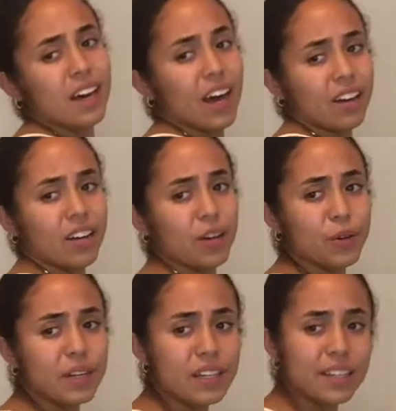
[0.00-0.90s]
I don't know,
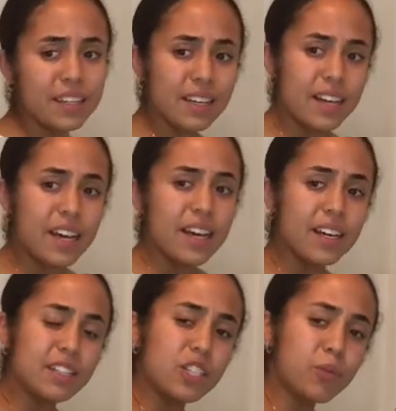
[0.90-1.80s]

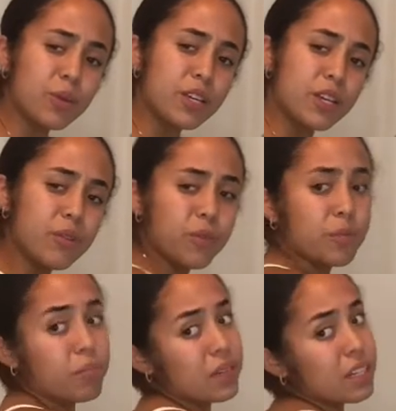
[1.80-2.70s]
it's super cute,
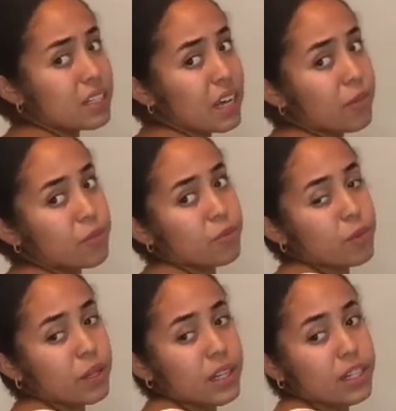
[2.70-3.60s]
but it's not
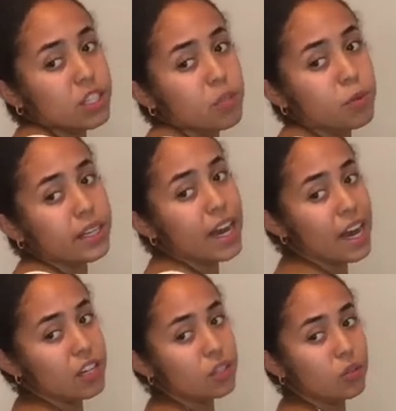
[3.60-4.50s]
really a super
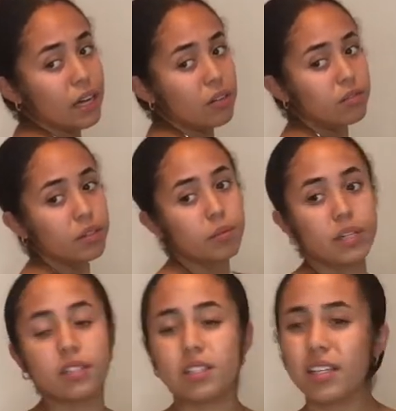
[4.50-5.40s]
casual outfit, but
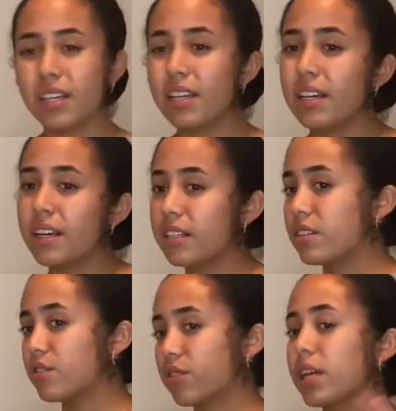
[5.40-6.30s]
it's it
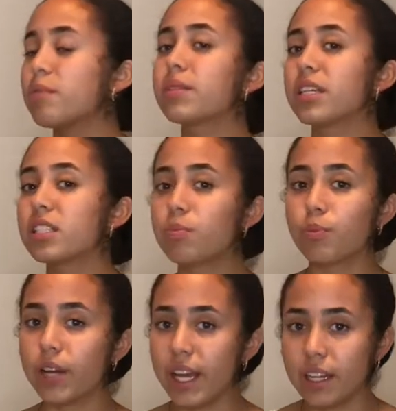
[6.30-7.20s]
screams like
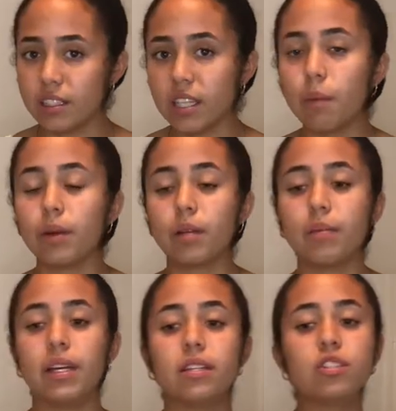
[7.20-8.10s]
spring and summer to
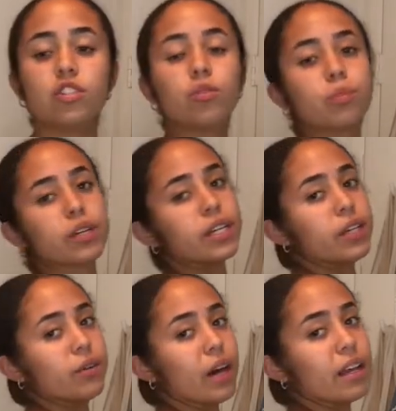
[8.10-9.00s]
me. It's super
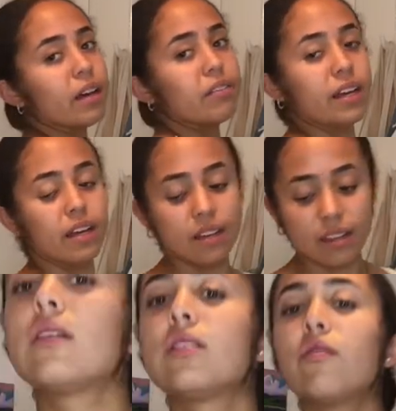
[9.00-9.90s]
cute. I love it.
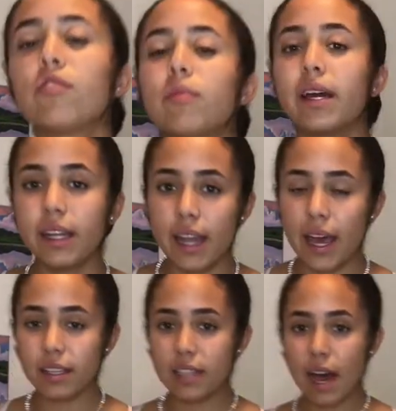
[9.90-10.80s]
So for my
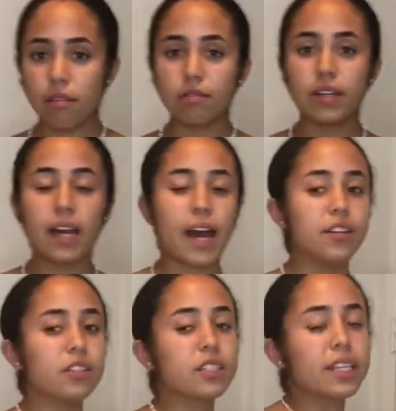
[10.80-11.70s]
next outfit, I
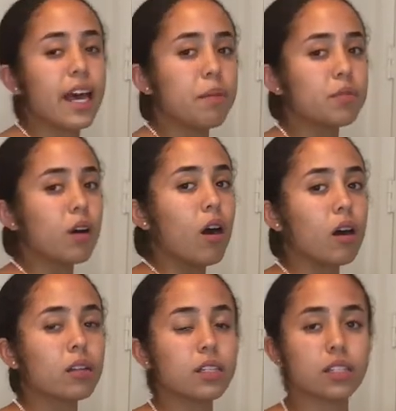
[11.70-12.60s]
just kept
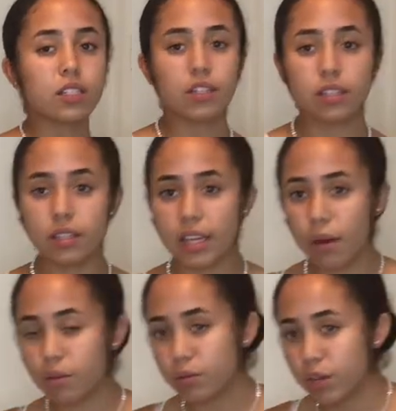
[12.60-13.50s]
on the skirt that I
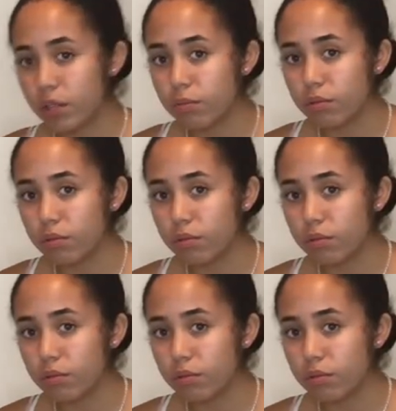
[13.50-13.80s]
was wearing